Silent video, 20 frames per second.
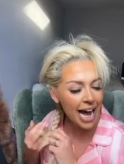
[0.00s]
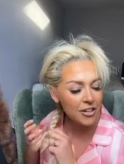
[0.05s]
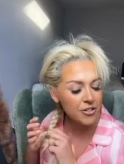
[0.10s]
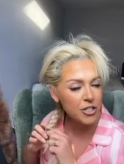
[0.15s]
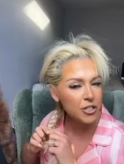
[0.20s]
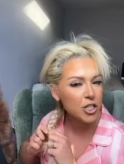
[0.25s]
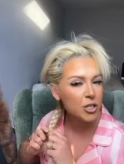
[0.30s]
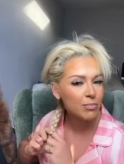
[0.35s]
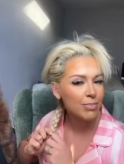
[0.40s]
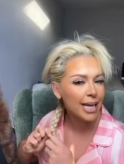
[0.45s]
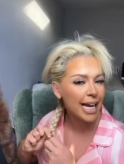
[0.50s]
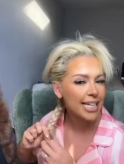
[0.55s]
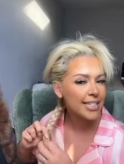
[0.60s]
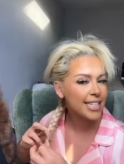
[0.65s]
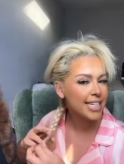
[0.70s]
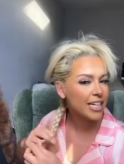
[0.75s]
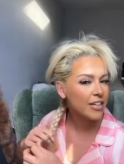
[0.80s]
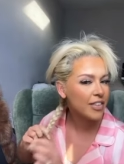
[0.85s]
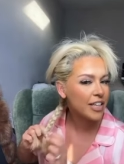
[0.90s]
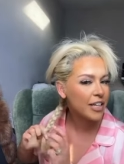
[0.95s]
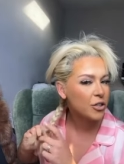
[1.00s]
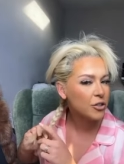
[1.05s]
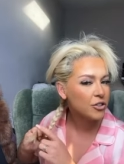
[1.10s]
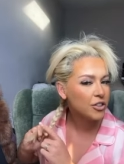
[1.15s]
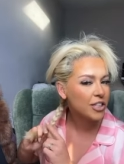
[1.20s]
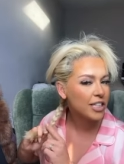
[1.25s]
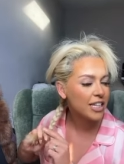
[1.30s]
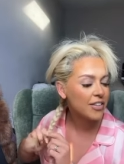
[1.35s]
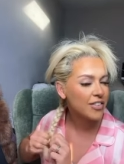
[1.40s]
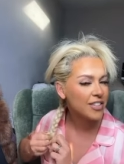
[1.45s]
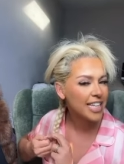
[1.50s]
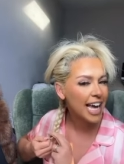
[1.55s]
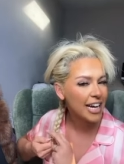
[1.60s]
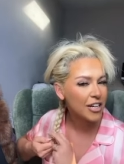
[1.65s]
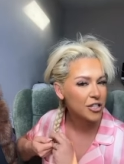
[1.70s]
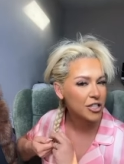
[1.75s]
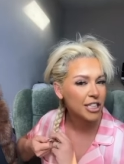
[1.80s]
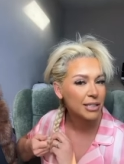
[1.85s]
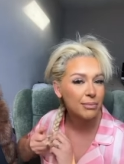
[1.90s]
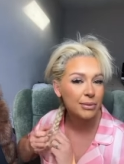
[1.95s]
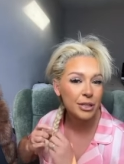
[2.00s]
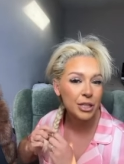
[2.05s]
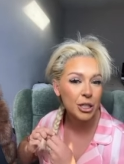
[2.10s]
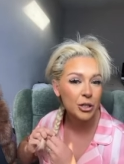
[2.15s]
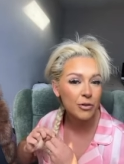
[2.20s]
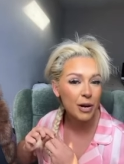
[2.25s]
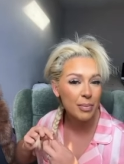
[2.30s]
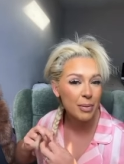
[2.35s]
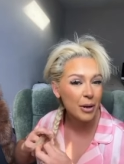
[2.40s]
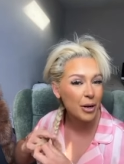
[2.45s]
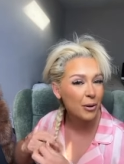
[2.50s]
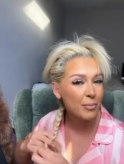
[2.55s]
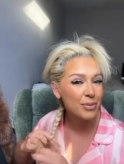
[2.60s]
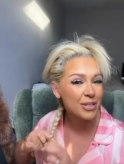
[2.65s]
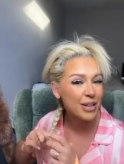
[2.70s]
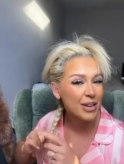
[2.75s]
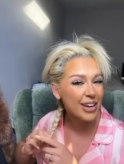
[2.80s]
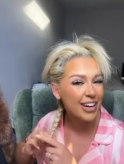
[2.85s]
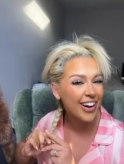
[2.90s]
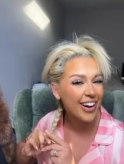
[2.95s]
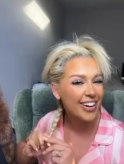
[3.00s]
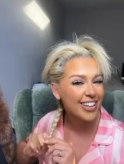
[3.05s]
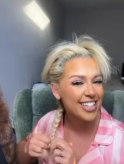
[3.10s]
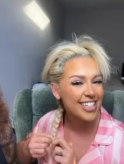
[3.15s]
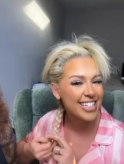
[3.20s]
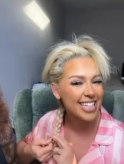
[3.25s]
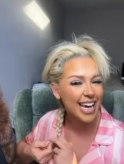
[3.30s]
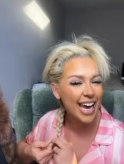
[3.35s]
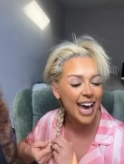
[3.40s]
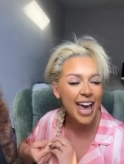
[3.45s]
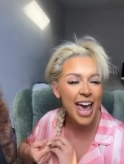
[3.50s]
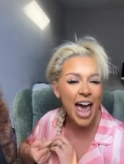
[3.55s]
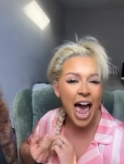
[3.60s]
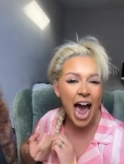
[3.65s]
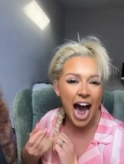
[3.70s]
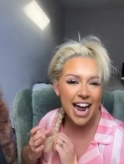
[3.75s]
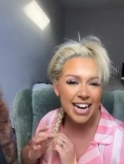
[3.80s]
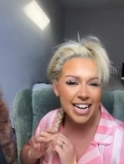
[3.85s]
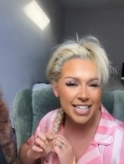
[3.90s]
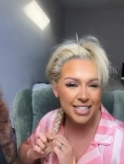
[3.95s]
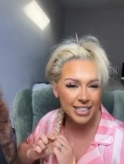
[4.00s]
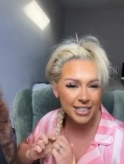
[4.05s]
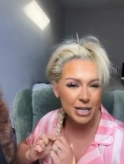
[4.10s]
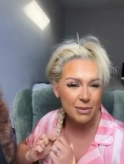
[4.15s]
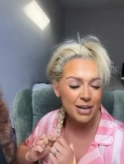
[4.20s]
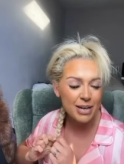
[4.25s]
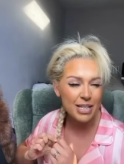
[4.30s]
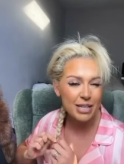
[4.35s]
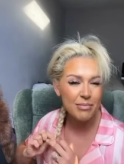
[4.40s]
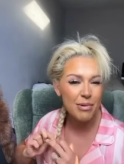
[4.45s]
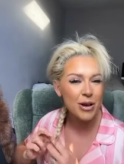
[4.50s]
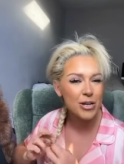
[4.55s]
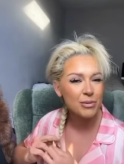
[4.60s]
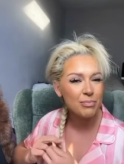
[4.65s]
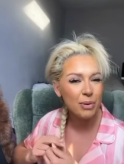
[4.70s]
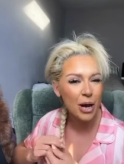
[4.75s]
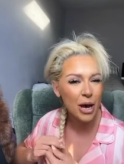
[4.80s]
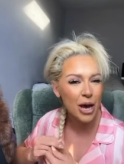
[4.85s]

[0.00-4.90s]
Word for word: Actually just plaiting the underneath section, I'm going to grip it up so you can't see it. And it's going to be the most